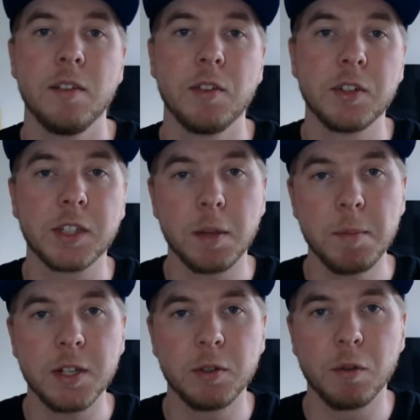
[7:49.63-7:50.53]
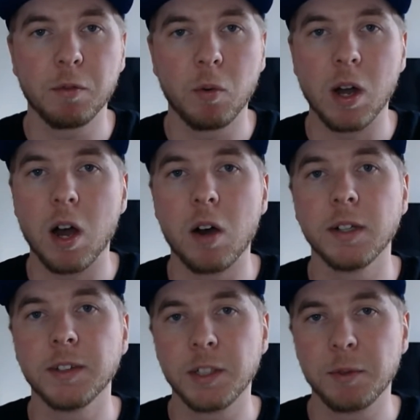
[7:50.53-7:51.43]
then just commit to it for a while
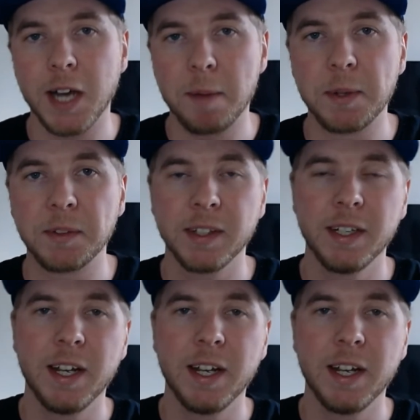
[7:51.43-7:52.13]
and see what happens.